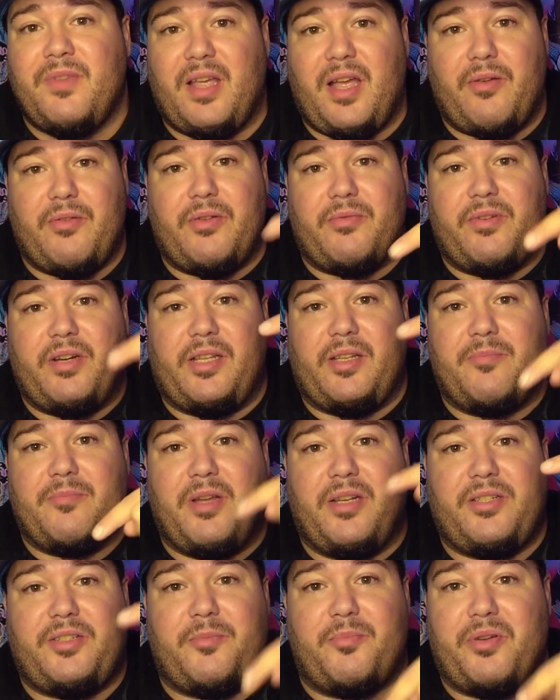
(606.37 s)
I would really
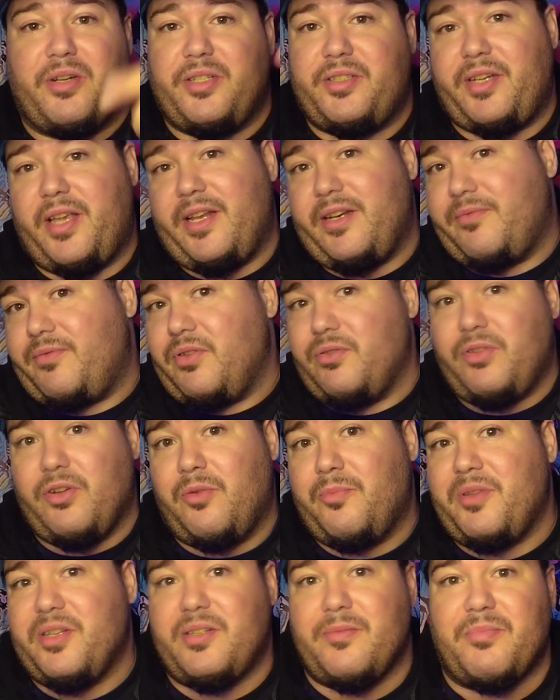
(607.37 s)
much appreciate if you
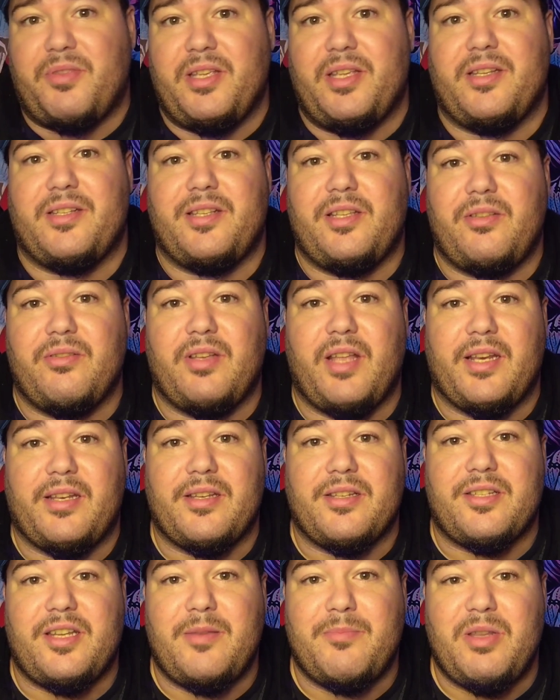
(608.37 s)
told me some things that you'd like
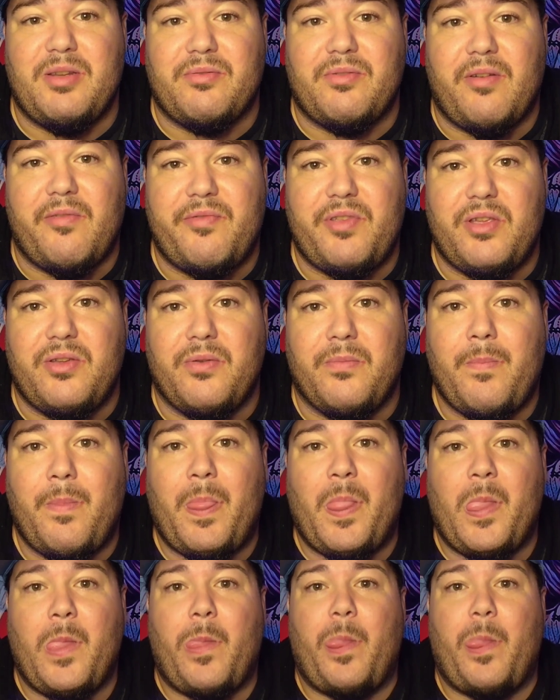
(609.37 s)
to see me review.